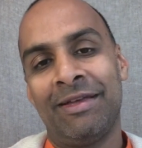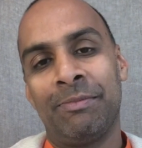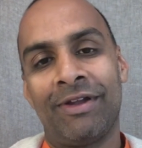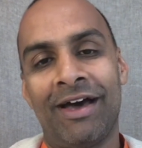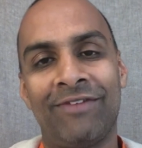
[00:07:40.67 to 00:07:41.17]

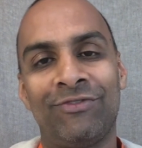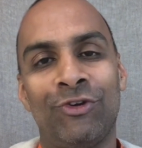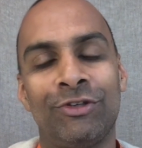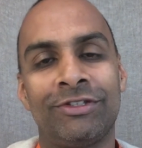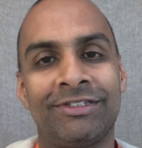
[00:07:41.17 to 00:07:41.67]
But I've
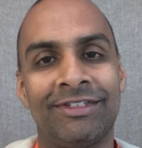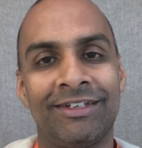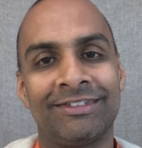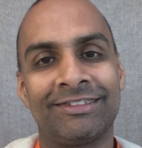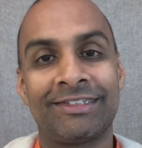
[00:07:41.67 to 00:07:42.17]
noticed
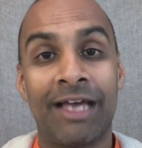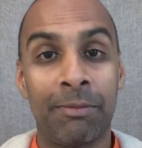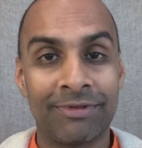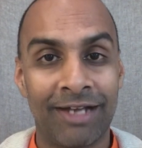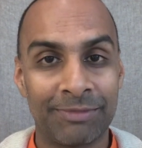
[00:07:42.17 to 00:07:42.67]

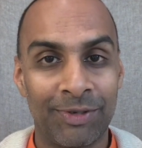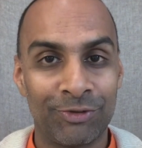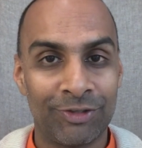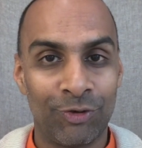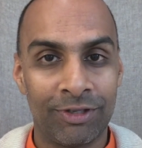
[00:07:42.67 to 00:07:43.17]
sometimes, I
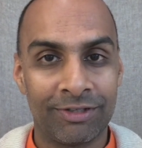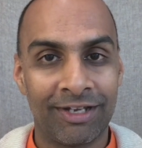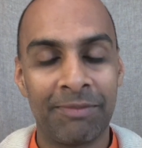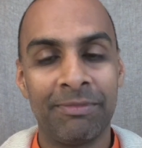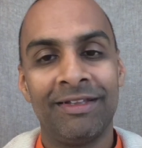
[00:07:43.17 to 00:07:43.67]
won't say all the
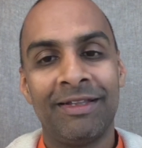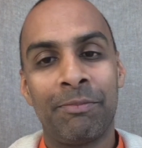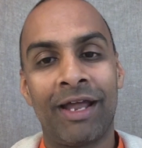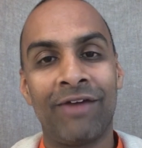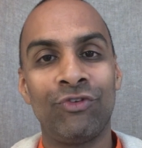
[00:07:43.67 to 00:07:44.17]
time,
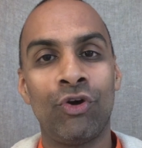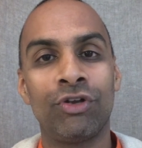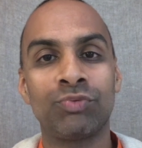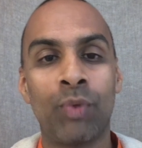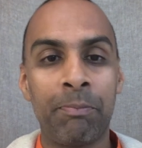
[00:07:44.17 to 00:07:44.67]
but I've
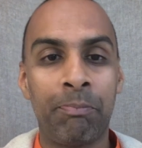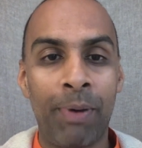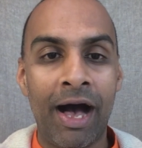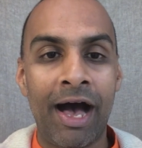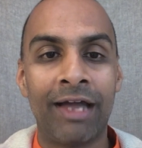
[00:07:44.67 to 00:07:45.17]
noticed when
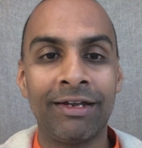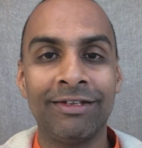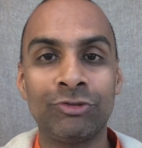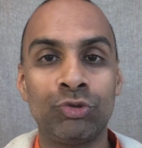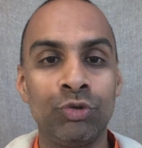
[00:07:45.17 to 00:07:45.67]

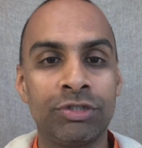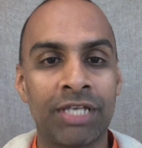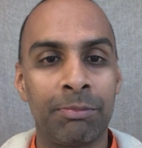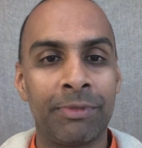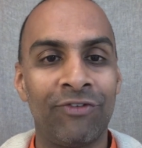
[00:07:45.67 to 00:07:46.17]
partners do
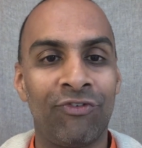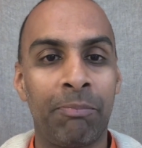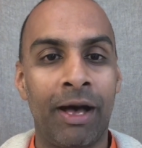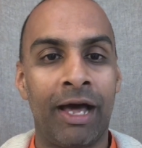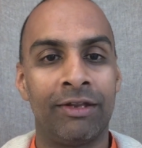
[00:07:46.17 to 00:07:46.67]
something for
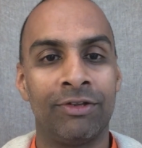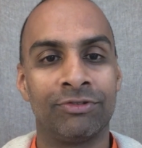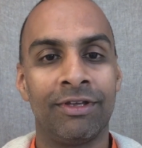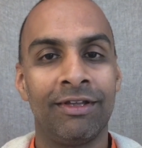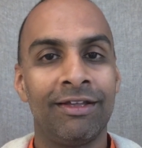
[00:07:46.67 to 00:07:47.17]
partners,